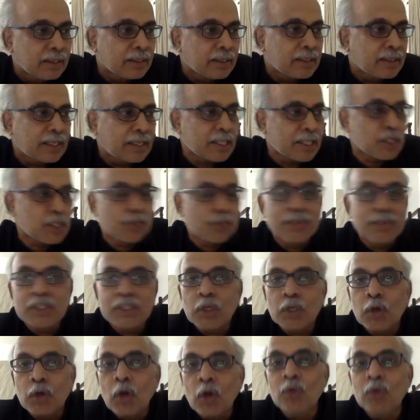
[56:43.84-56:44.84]
customers
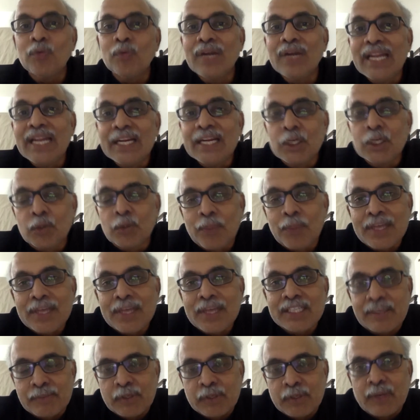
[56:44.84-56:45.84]
are not willing to pay a
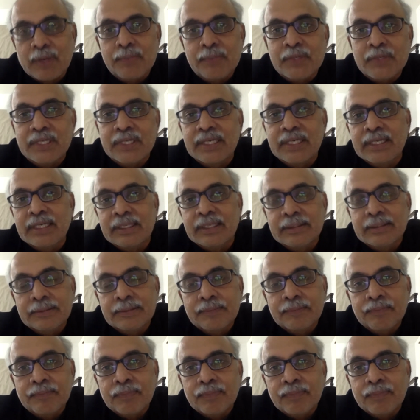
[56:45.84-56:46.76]
subscription.